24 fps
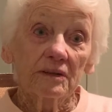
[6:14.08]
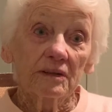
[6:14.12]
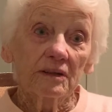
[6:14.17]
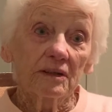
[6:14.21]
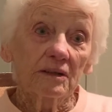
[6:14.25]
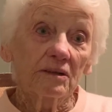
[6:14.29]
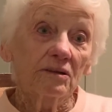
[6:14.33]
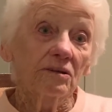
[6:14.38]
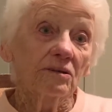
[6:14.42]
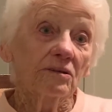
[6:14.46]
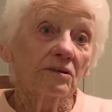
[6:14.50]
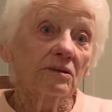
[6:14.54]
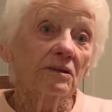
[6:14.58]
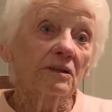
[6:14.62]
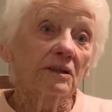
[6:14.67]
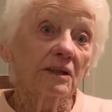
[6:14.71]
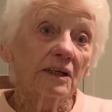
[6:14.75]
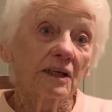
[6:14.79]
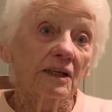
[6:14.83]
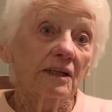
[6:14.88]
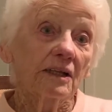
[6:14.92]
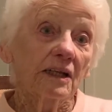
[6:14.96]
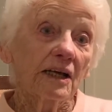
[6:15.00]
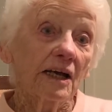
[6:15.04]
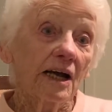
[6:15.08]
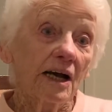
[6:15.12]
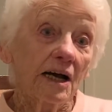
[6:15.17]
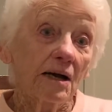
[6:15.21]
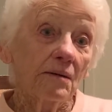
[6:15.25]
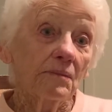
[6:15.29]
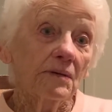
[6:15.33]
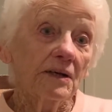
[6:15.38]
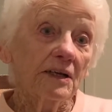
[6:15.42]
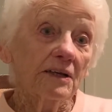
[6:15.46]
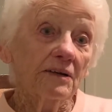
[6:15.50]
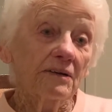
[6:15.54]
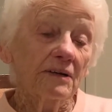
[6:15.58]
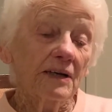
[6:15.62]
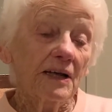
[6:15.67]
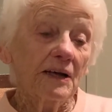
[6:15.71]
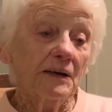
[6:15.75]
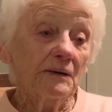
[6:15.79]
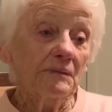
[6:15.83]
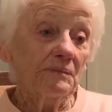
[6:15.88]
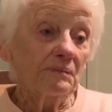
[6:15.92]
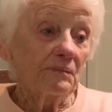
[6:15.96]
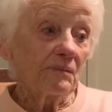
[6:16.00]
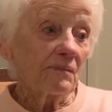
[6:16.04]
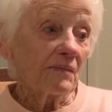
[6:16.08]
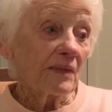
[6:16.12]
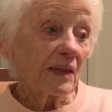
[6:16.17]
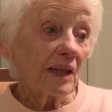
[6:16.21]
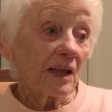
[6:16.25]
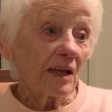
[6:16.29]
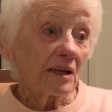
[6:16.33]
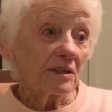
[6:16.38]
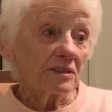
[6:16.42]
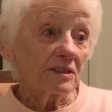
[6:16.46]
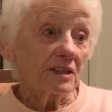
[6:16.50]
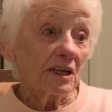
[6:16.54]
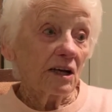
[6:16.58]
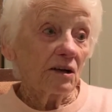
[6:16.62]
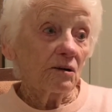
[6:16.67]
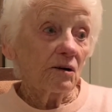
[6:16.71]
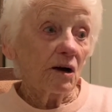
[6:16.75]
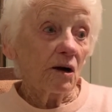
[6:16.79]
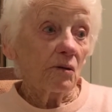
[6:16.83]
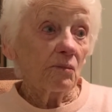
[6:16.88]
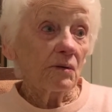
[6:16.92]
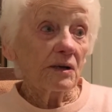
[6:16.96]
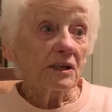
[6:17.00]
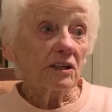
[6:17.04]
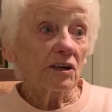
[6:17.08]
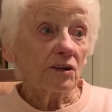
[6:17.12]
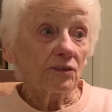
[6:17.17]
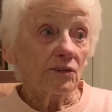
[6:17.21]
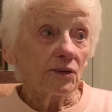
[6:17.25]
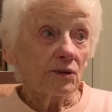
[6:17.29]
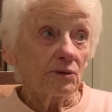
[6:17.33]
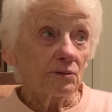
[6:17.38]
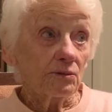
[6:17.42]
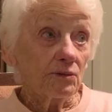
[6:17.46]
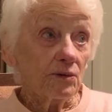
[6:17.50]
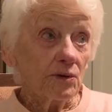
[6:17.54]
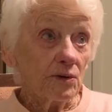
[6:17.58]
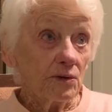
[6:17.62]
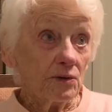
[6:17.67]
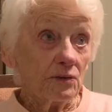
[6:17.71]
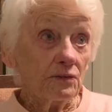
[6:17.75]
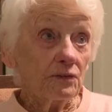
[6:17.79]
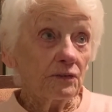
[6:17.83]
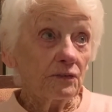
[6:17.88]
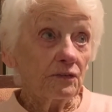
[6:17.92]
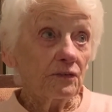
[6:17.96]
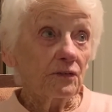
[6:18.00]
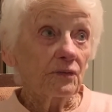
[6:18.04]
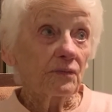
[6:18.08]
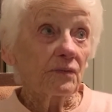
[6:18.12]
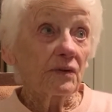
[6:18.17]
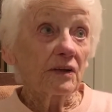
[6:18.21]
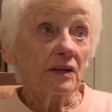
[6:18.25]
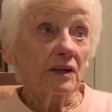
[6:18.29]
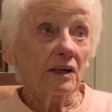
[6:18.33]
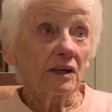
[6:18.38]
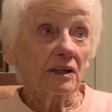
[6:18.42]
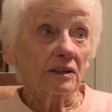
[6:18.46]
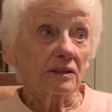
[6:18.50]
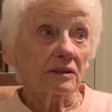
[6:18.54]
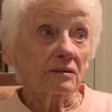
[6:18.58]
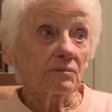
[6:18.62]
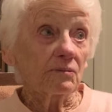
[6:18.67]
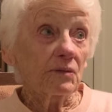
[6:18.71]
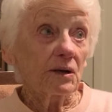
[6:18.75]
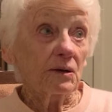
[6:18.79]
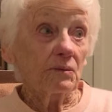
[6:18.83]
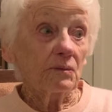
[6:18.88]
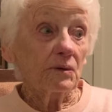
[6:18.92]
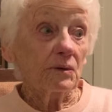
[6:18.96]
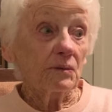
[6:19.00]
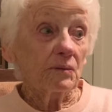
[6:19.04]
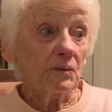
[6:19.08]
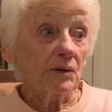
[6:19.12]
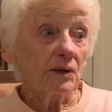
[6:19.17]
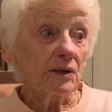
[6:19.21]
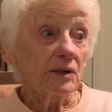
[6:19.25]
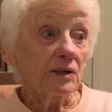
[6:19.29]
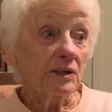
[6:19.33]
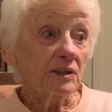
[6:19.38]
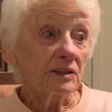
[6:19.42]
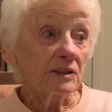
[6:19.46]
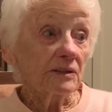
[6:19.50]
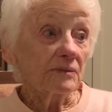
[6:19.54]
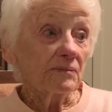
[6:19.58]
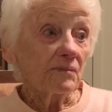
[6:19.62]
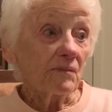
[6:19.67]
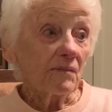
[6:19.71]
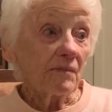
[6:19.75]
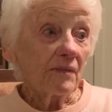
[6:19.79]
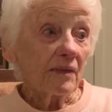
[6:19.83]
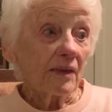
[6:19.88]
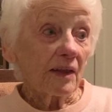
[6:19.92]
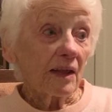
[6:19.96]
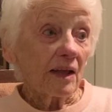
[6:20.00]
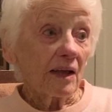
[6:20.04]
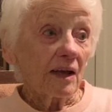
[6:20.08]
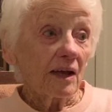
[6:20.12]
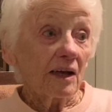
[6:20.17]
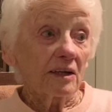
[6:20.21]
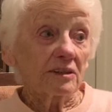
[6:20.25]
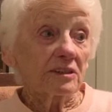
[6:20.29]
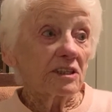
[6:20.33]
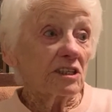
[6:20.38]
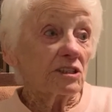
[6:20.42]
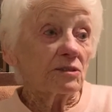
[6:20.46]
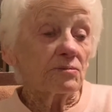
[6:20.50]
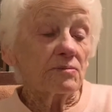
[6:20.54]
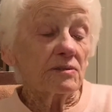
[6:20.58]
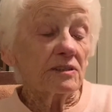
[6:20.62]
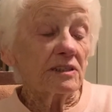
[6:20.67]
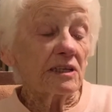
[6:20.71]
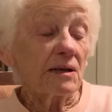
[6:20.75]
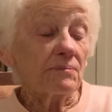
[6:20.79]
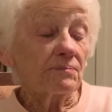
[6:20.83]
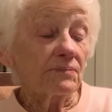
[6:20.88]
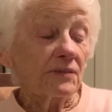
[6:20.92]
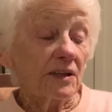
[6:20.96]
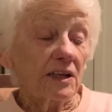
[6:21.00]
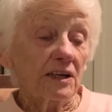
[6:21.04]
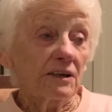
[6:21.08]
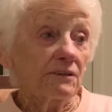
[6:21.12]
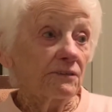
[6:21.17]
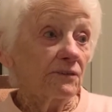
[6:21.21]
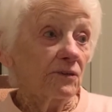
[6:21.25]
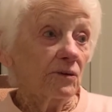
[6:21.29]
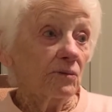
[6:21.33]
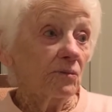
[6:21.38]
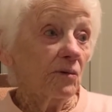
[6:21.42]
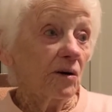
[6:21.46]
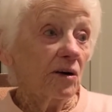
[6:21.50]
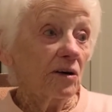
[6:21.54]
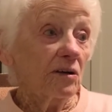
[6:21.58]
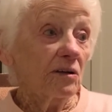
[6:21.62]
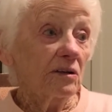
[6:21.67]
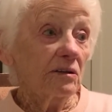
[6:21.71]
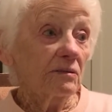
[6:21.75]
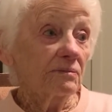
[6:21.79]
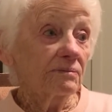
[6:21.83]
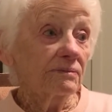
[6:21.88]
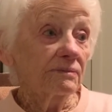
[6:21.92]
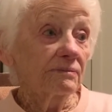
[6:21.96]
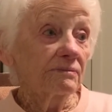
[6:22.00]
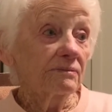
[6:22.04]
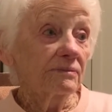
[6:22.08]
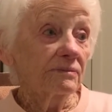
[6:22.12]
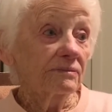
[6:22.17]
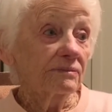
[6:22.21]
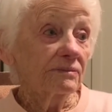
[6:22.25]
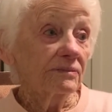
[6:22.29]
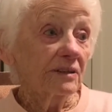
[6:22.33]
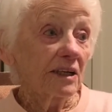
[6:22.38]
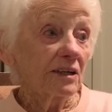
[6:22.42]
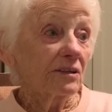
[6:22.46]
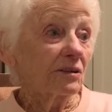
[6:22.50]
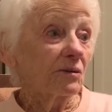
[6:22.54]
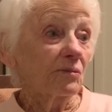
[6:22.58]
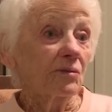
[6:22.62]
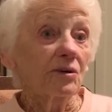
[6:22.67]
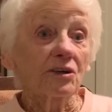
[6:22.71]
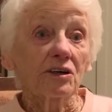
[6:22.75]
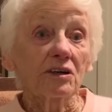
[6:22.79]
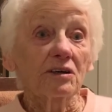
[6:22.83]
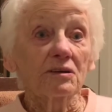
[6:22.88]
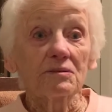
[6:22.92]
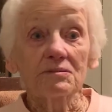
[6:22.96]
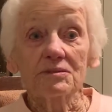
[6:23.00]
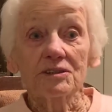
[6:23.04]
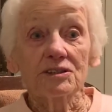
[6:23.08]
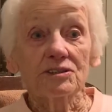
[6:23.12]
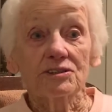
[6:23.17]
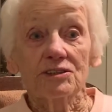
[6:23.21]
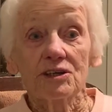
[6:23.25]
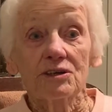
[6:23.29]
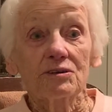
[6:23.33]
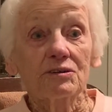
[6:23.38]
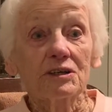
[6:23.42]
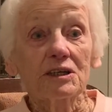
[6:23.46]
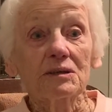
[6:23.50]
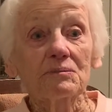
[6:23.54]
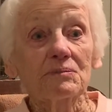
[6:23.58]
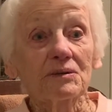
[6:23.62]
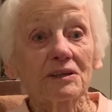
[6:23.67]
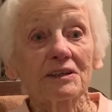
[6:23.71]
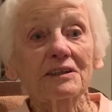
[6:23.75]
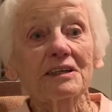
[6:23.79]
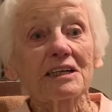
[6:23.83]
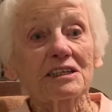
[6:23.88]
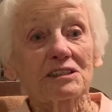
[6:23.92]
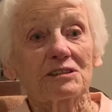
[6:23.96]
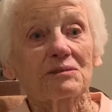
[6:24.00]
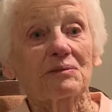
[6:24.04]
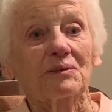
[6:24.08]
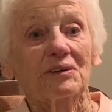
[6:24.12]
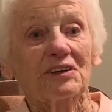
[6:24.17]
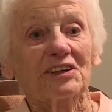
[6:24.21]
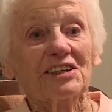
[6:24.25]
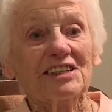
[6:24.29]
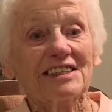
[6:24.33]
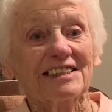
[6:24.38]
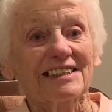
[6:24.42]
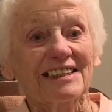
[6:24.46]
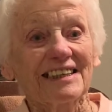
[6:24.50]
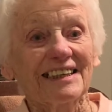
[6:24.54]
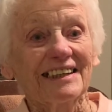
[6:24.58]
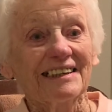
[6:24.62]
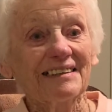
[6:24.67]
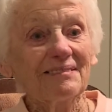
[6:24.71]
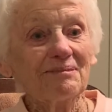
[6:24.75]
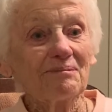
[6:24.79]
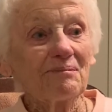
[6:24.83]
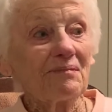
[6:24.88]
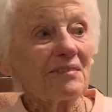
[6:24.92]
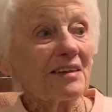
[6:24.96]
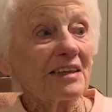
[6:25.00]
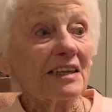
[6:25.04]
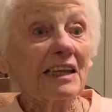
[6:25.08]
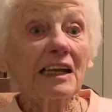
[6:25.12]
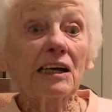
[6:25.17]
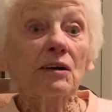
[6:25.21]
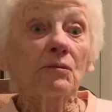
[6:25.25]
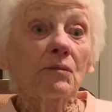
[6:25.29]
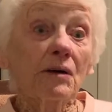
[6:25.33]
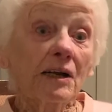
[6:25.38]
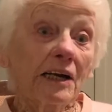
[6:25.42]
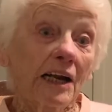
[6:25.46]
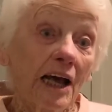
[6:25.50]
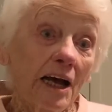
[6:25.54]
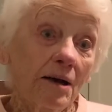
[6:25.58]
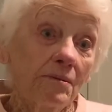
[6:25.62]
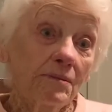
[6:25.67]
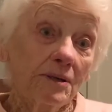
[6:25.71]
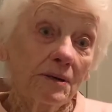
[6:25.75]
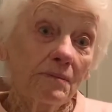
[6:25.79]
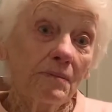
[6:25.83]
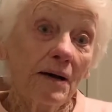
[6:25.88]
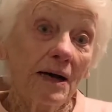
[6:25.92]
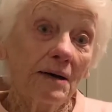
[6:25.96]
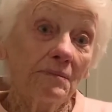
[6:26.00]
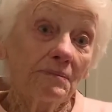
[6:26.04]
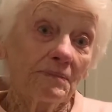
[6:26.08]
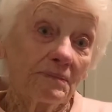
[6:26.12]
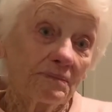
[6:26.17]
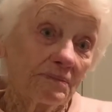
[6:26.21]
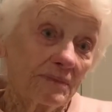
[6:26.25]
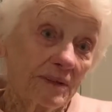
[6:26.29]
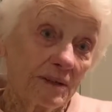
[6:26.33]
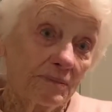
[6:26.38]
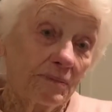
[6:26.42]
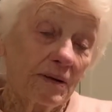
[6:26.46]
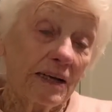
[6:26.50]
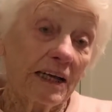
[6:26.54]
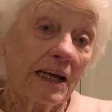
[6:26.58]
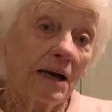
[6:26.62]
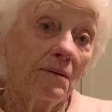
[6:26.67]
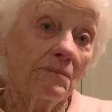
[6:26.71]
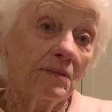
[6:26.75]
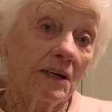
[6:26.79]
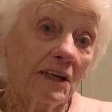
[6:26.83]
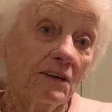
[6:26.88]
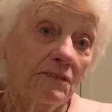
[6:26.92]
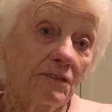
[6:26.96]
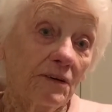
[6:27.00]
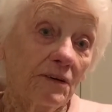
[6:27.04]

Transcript: all in the army, you know. So I went on the roof, that's where we were, and just was up there for a while. Don't know what I was doing, but that's what I did. Then I went home to Mum, to be company for